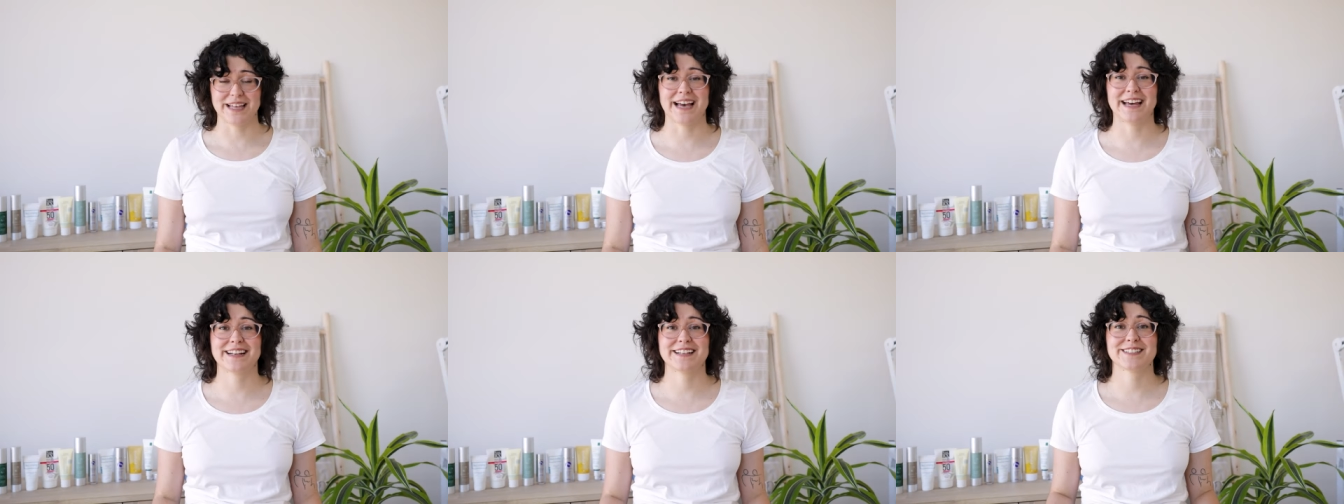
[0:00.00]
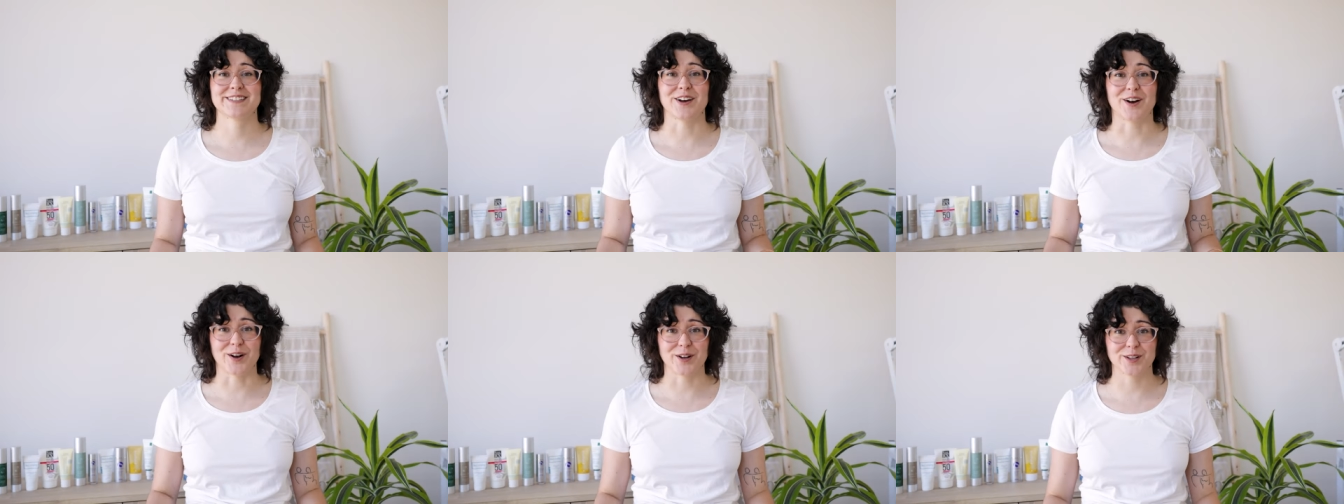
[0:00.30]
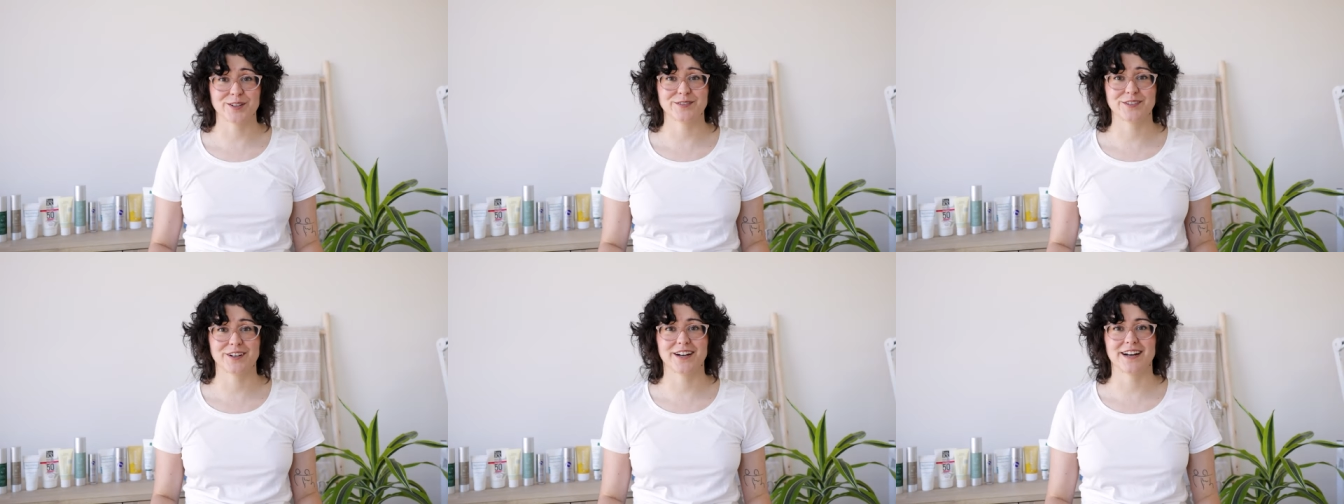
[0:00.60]
That is
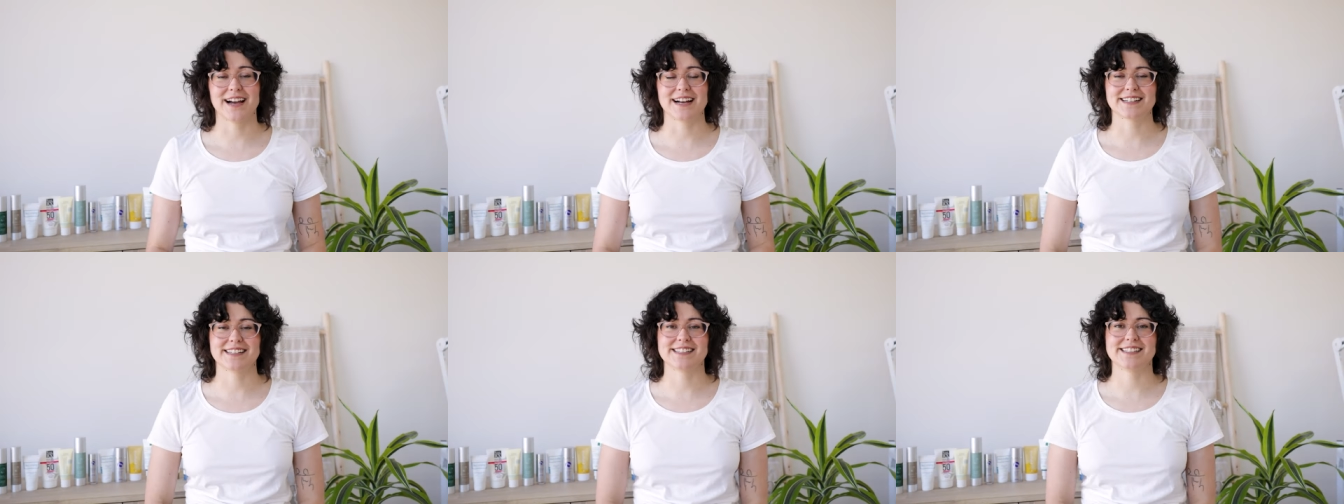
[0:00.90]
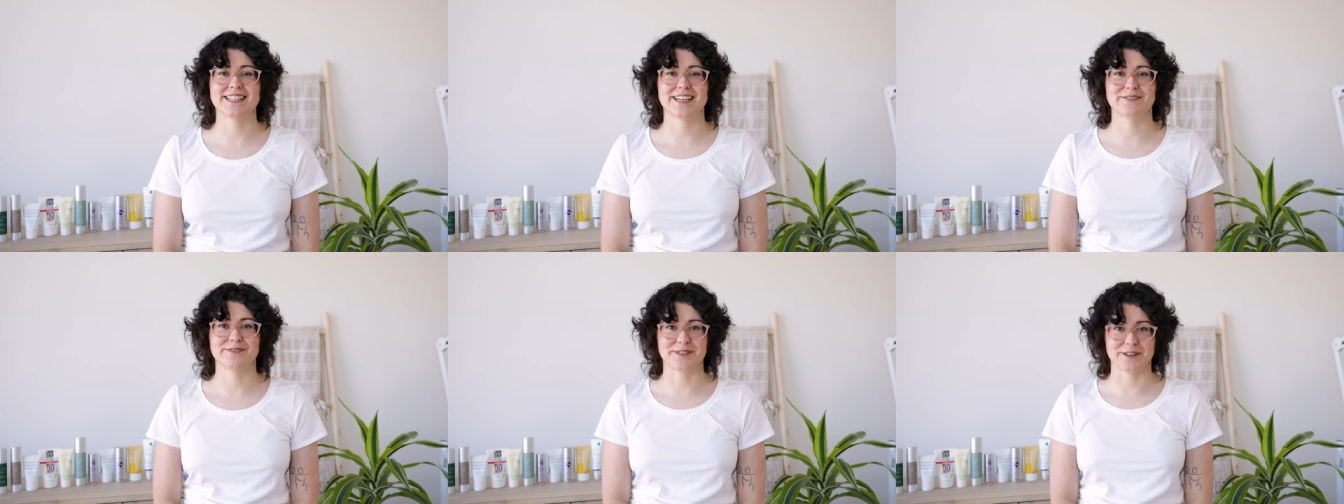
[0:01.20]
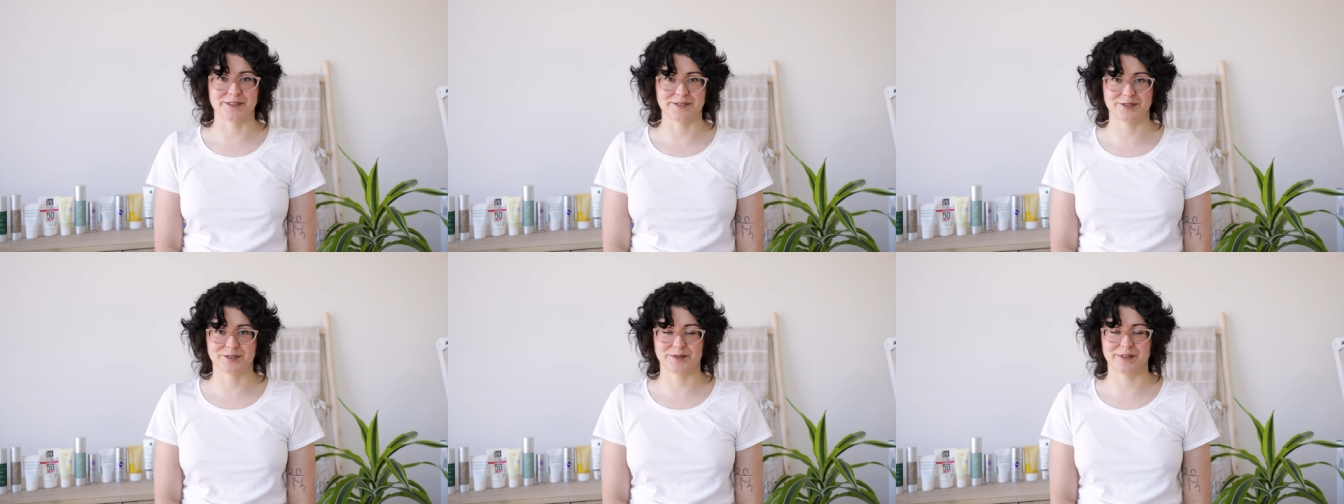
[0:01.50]
all of our Acne Safe
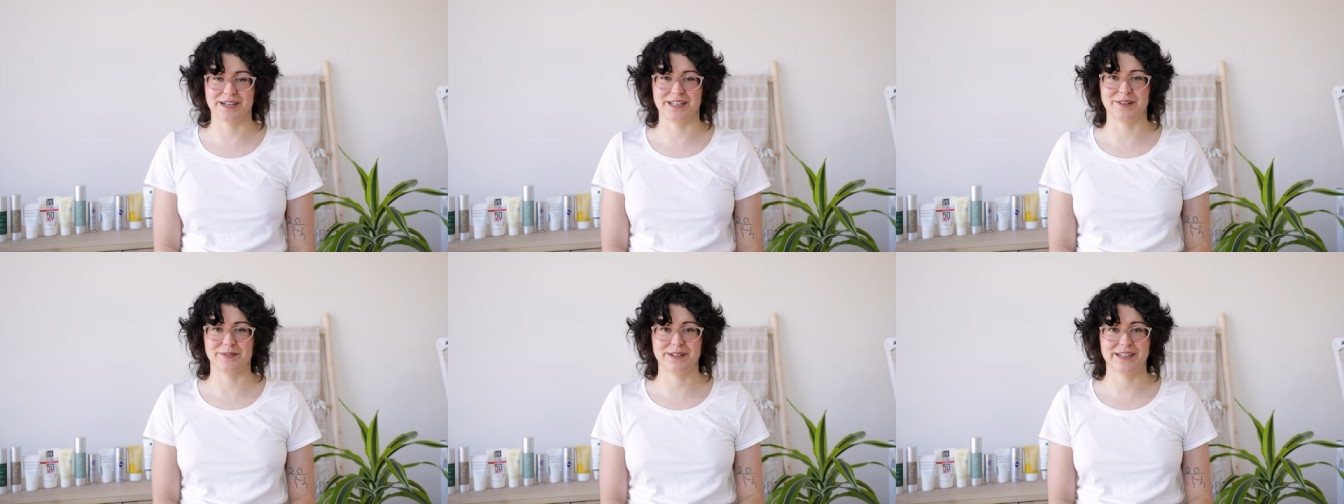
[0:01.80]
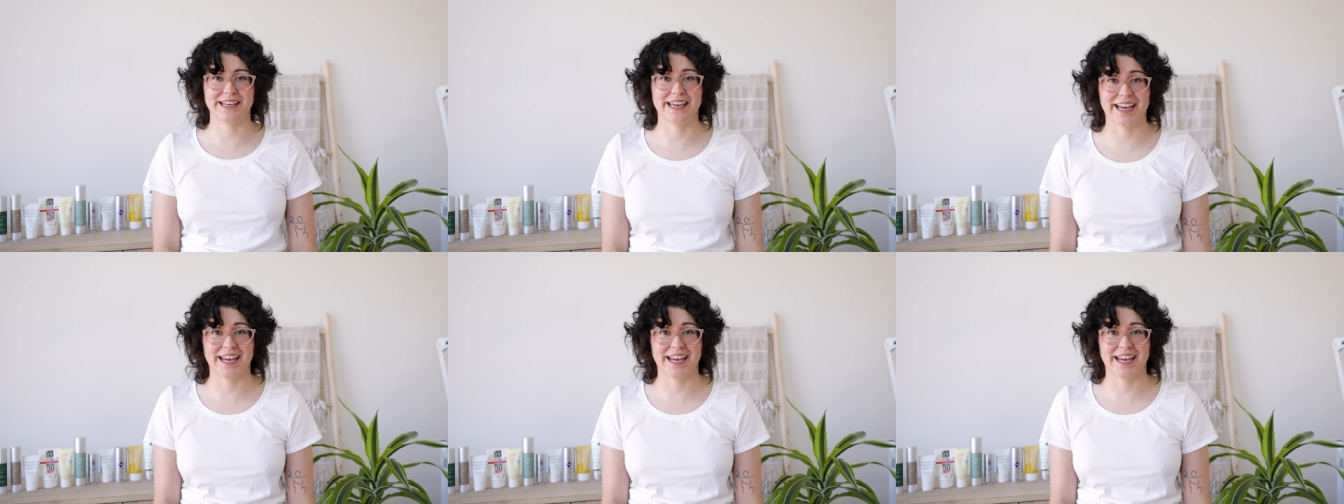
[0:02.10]
sunscreen that we